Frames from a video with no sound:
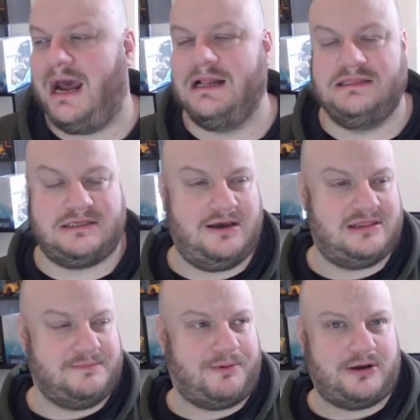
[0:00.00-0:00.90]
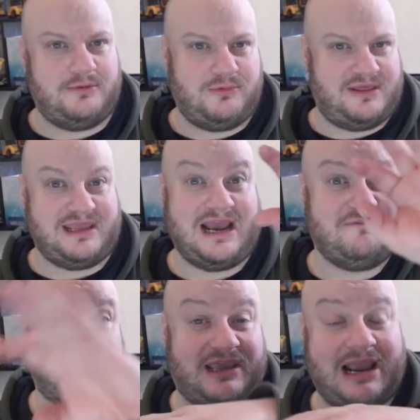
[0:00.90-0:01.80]
and at the bottom where they
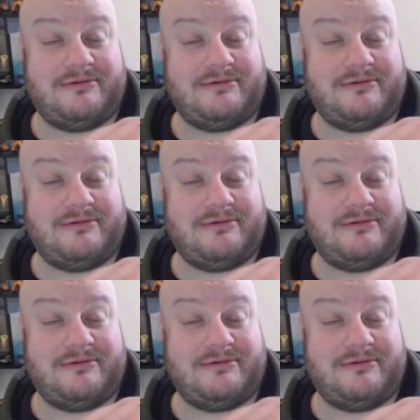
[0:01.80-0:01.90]
have the